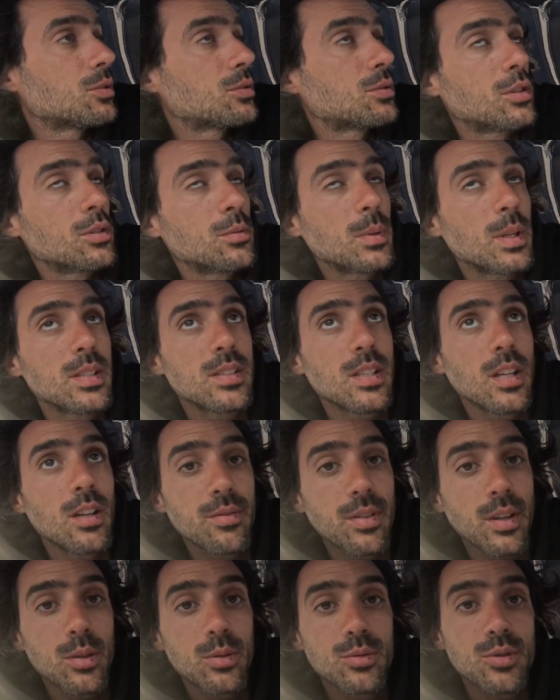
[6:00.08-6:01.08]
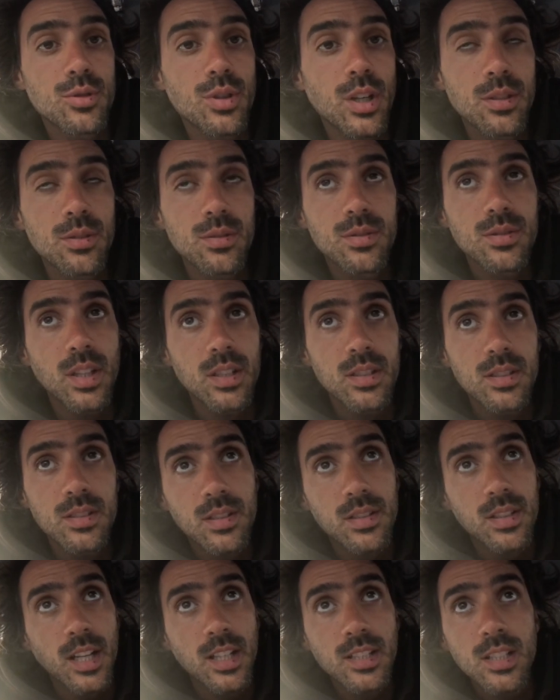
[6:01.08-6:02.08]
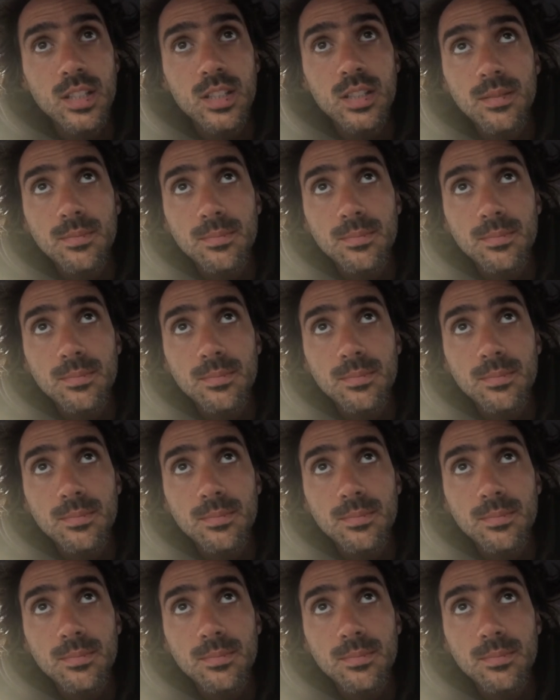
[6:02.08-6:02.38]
told myself I would try to stay disconnected.